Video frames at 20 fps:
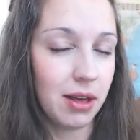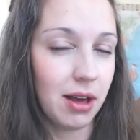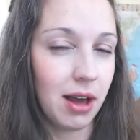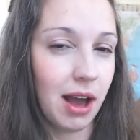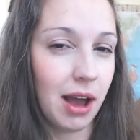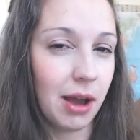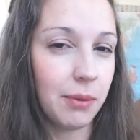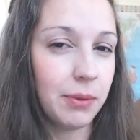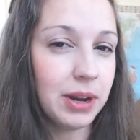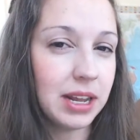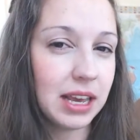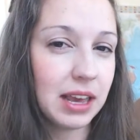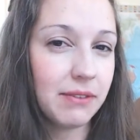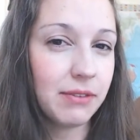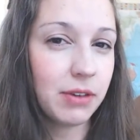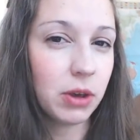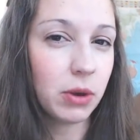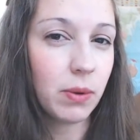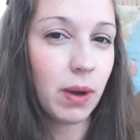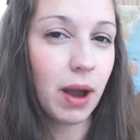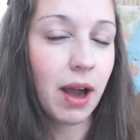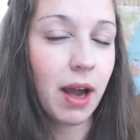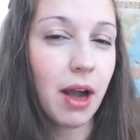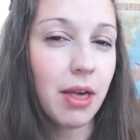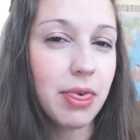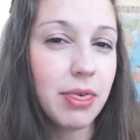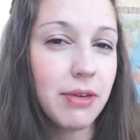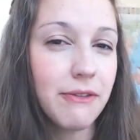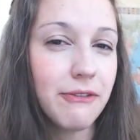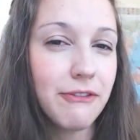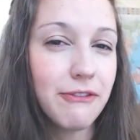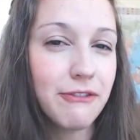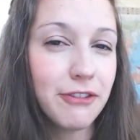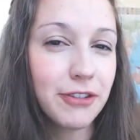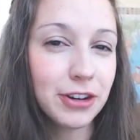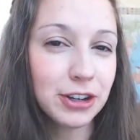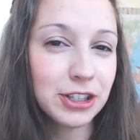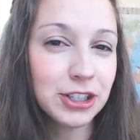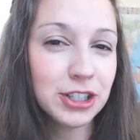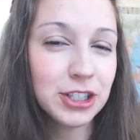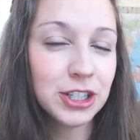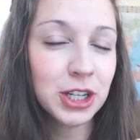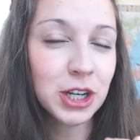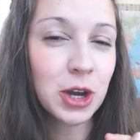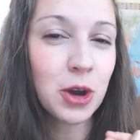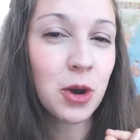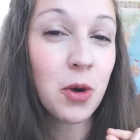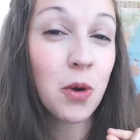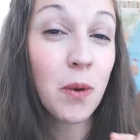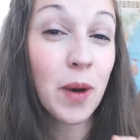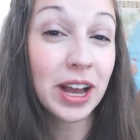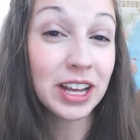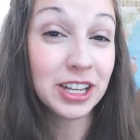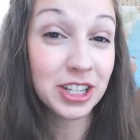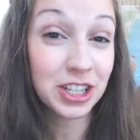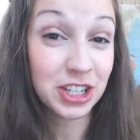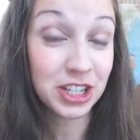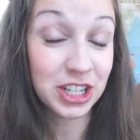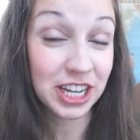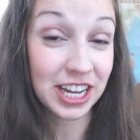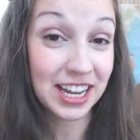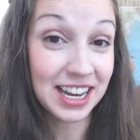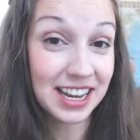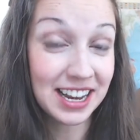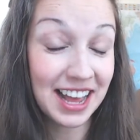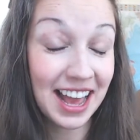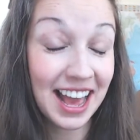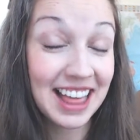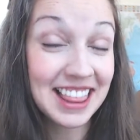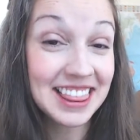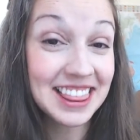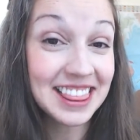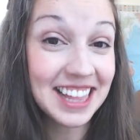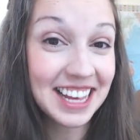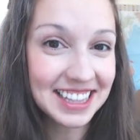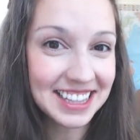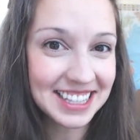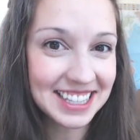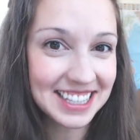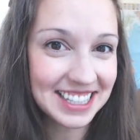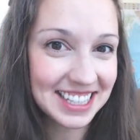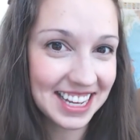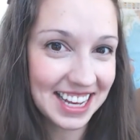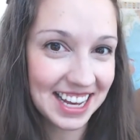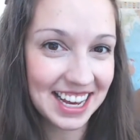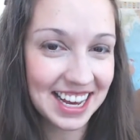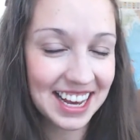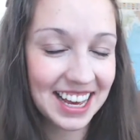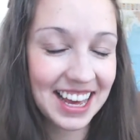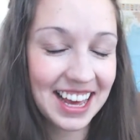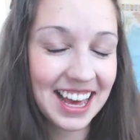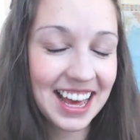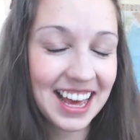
I want to give you the first question, and let's see